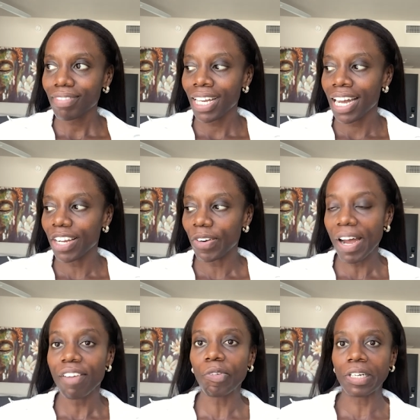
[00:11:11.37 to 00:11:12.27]
I don't
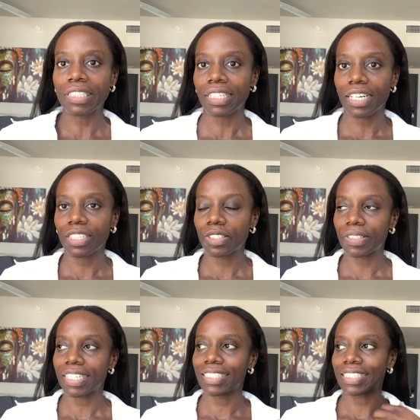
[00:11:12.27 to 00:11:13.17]
have work today, so
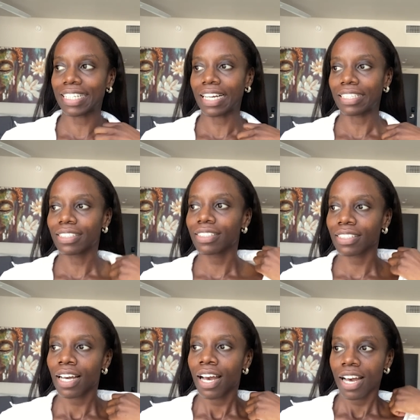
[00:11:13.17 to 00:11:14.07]
that's nice.
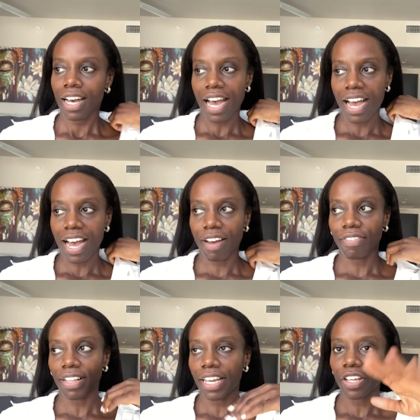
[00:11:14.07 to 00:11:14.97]
I have
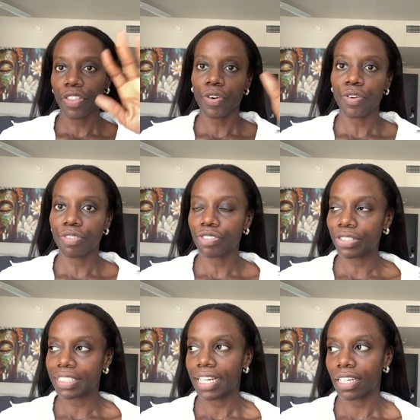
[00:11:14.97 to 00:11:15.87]
like the whole full
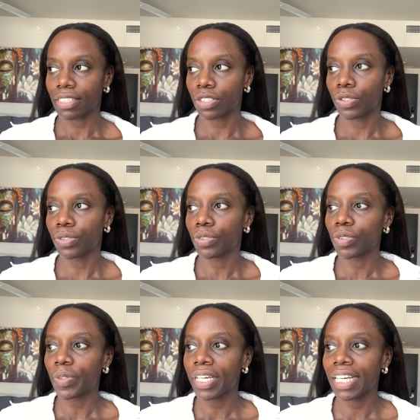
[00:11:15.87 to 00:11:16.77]
day
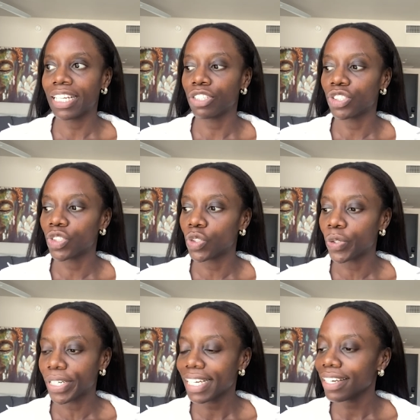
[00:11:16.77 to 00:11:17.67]
to
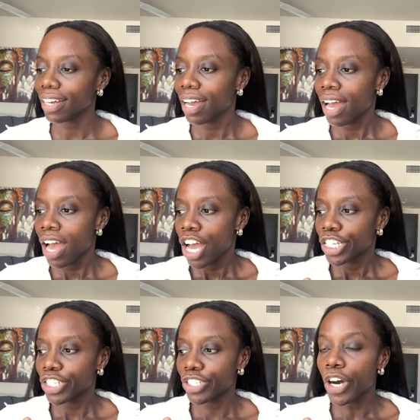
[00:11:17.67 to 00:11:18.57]
enjoy.
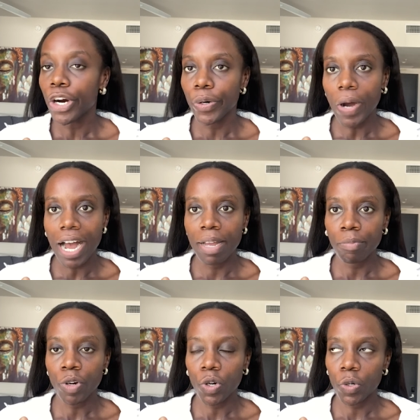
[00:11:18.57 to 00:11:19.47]
So
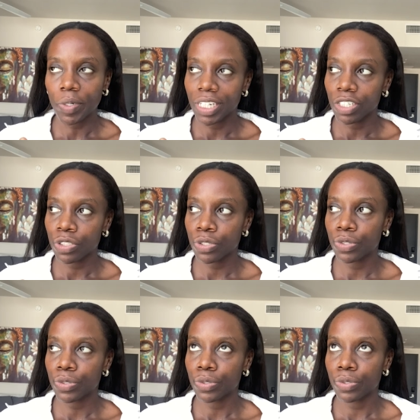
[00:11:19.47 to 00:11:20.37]
I'm going
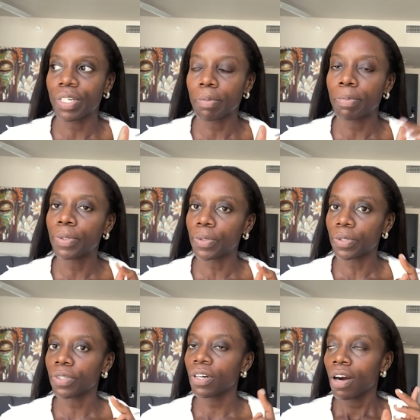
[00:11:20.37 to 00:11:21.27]
to their
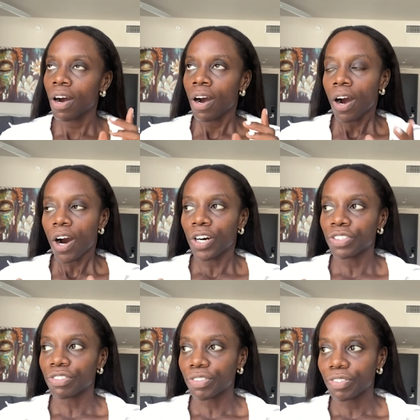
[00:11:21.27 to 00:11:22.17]
pool on
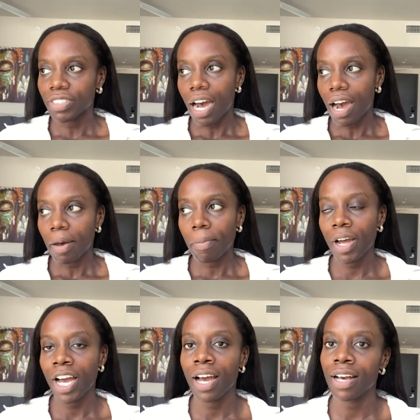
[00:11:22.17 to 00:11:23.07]
the rooftop,
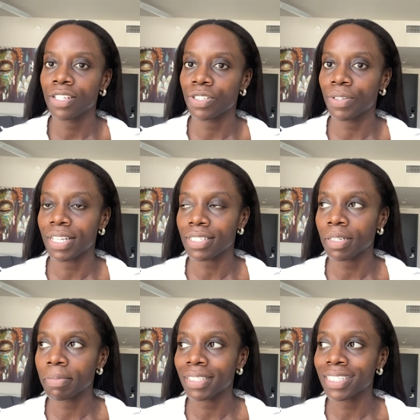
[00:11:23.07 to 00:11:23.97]
so that's gonna
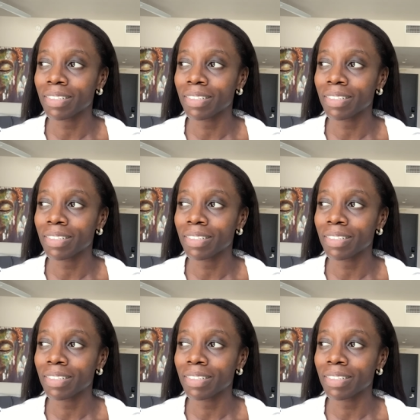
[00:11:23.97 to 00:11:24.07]
be nice.